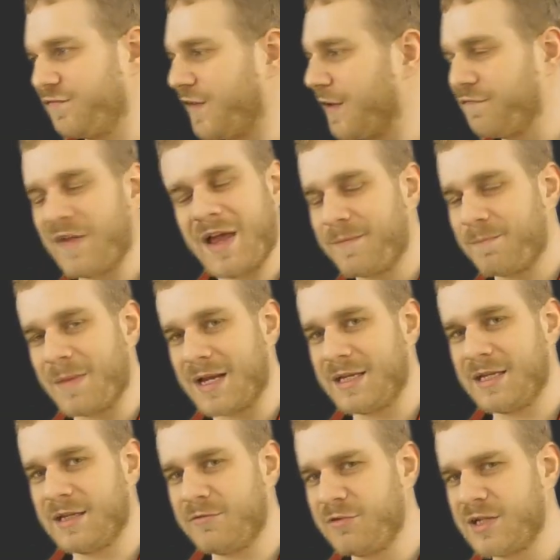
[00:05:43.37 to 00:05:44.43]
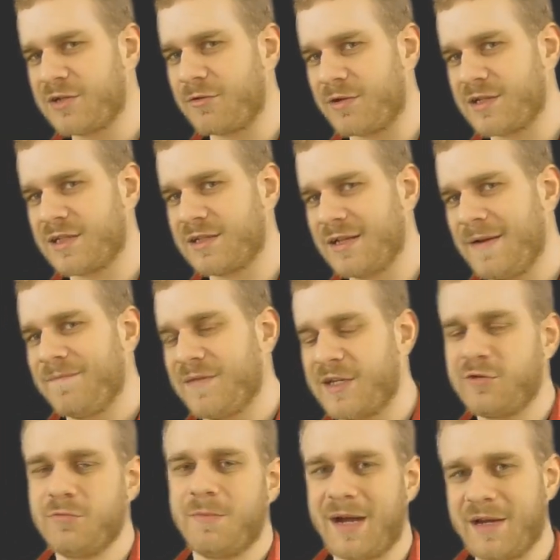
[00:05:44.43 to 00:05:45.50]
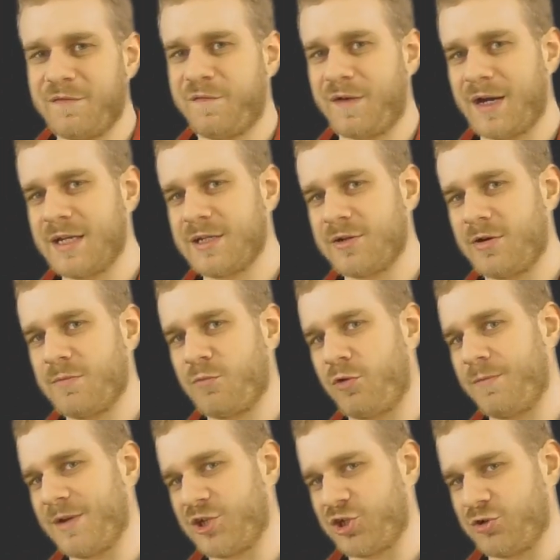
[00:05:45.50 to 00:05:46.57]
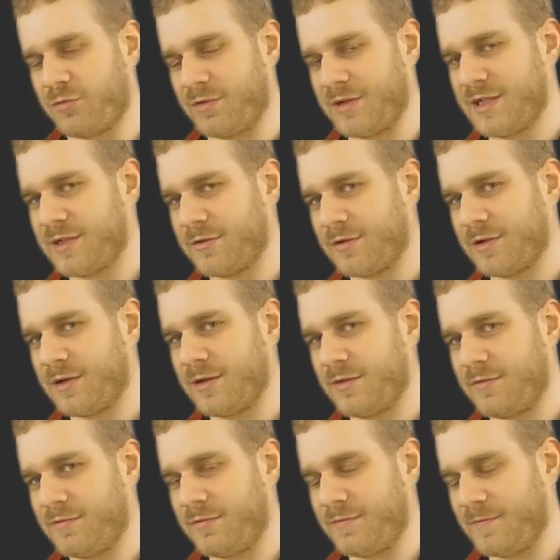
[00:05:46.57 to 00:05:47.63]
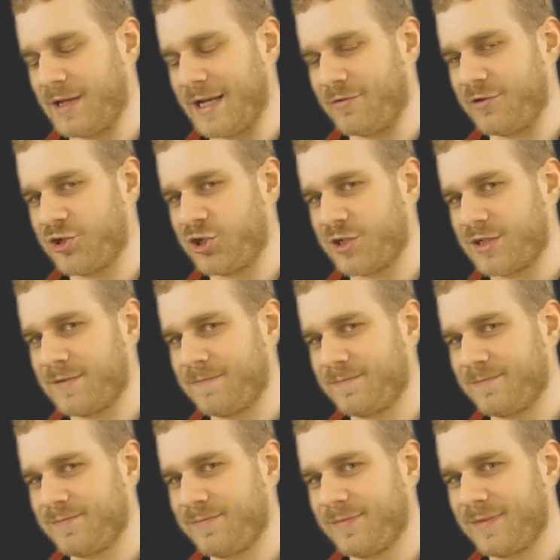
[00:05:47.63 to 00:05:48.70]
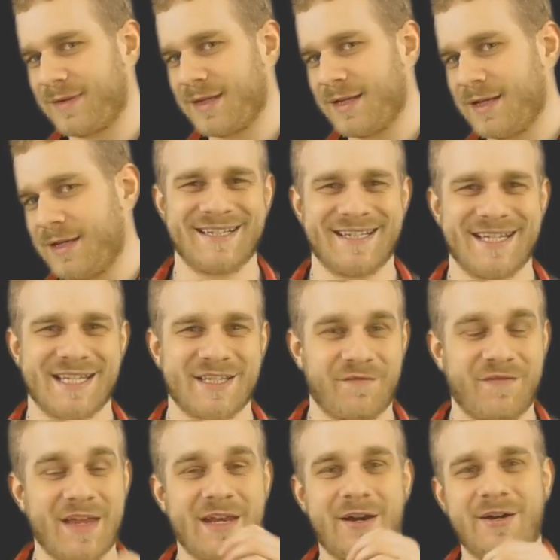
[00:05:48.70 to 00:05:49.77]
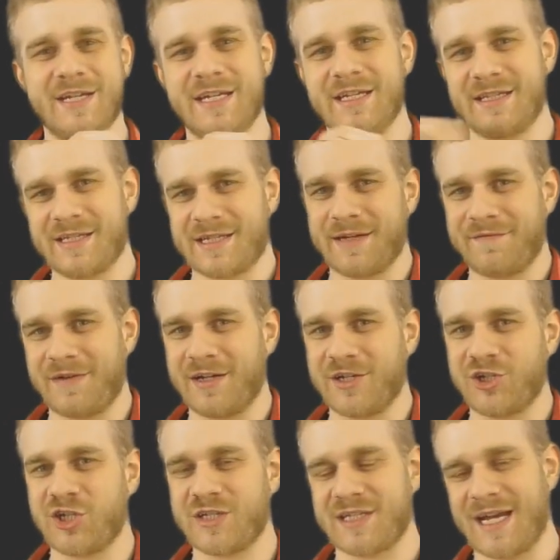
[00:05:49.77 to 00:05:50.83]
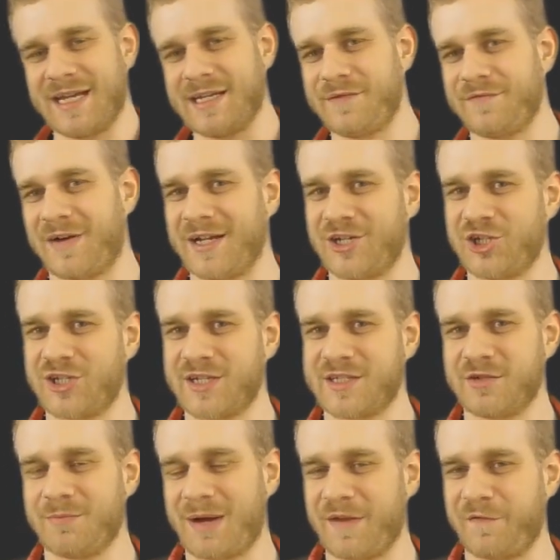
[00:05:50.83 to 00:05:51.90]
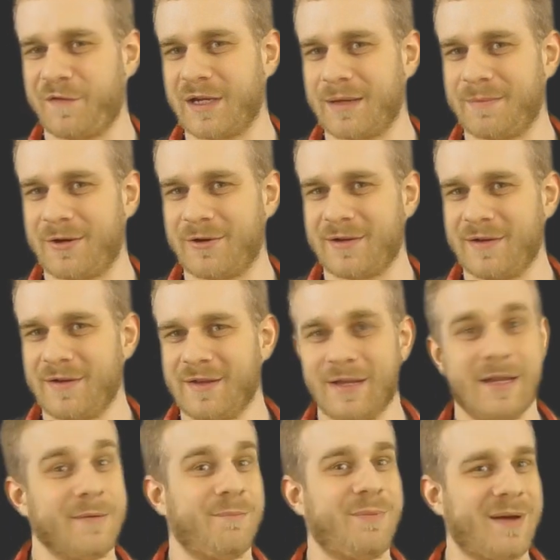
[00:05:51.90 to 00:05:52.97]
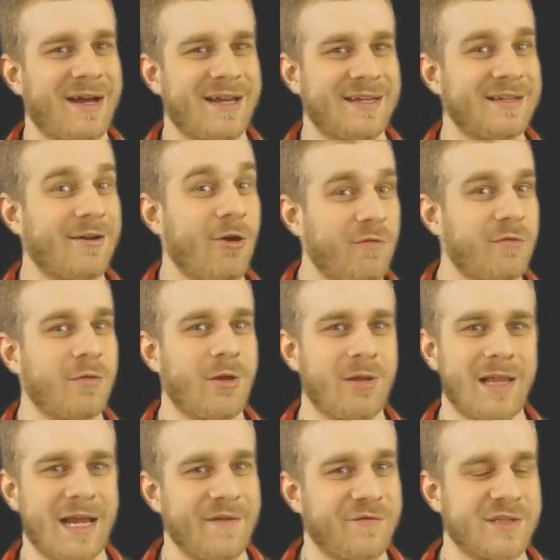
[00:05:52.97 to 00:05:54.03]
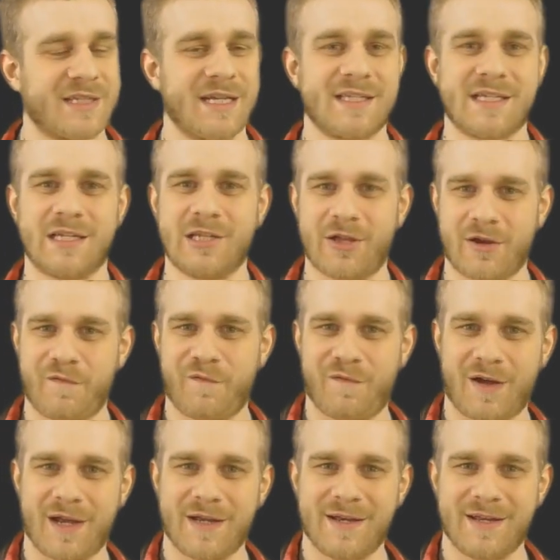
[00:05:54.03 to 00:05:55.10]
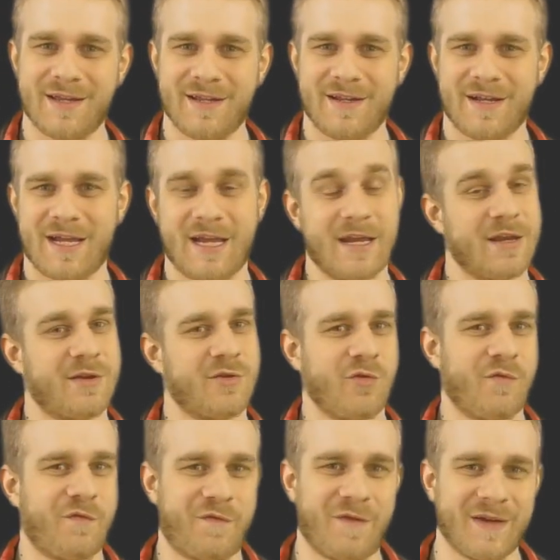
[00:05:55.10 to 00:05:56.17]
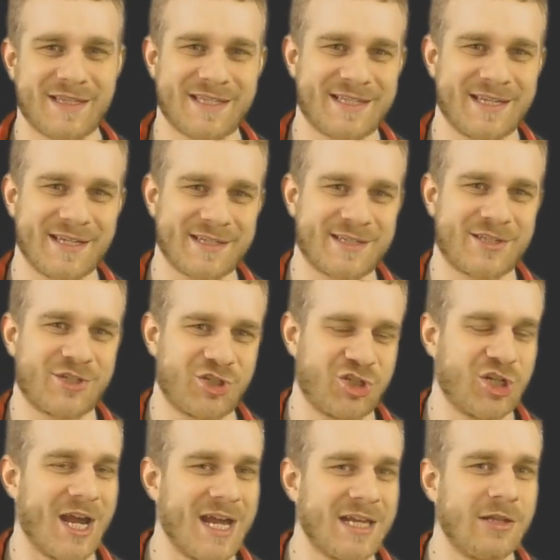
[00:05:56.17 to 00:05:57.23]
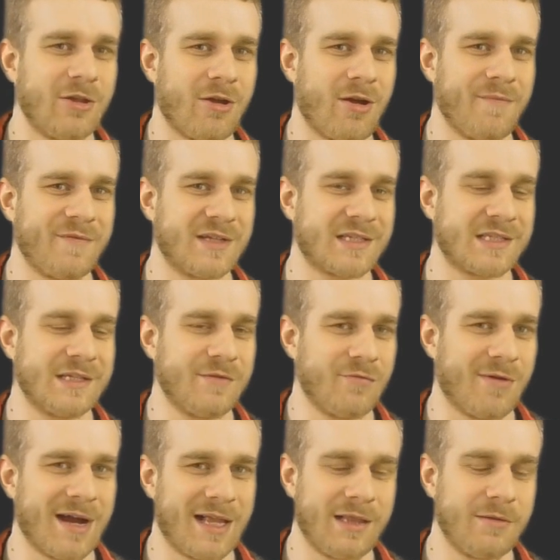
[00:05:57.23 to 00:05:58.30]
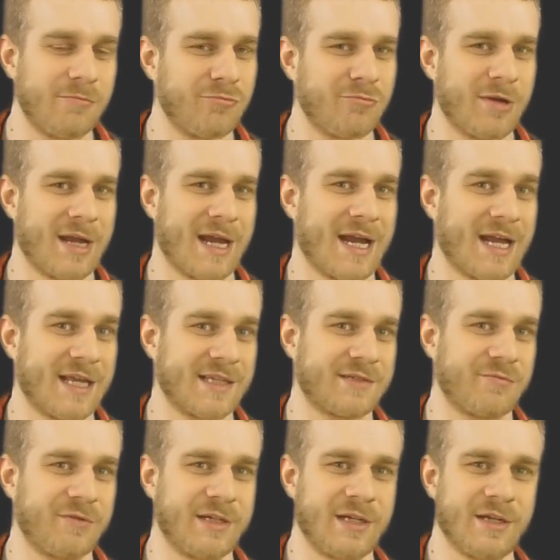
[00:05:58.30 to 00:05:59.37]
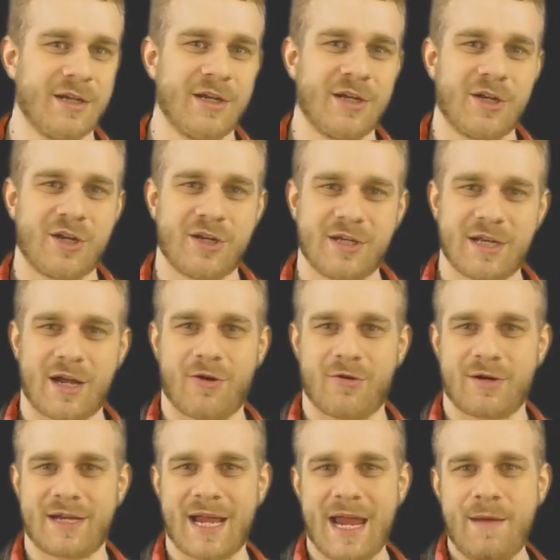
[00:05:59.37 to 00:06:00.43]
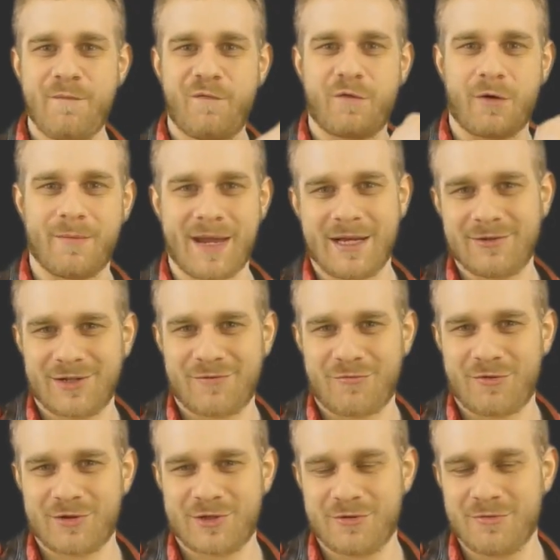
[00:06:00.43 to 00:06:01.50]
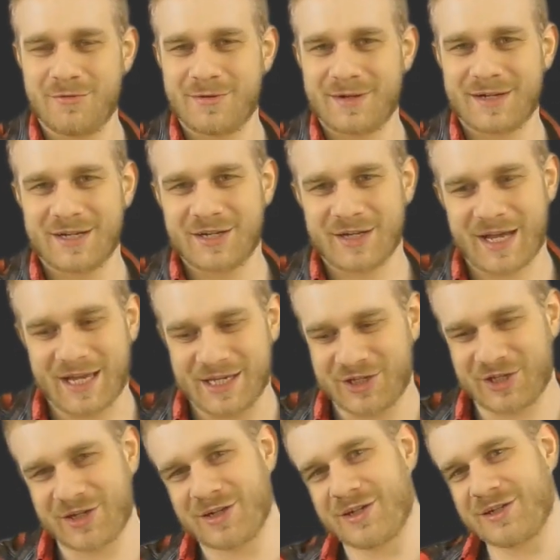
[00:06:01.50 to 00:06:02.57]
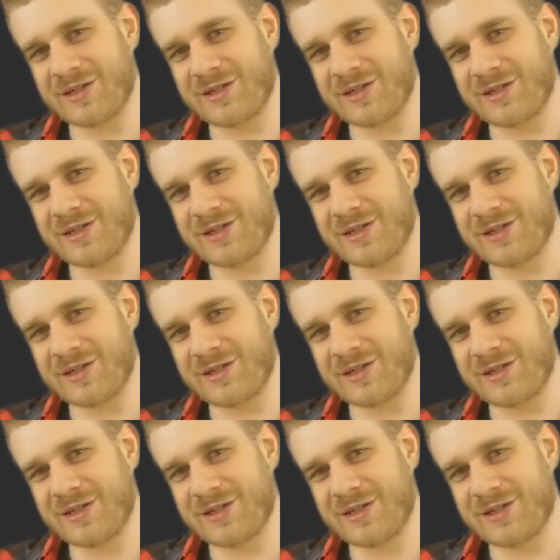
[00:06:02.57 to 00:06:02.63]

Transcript: the, that many resources that you might find on more mature uh, languages. So that are the disadvantages and advantages you might think about. But overall, I have to say it's a lot of fun. It fits this channel obviously well, as we now came from Angular 2 and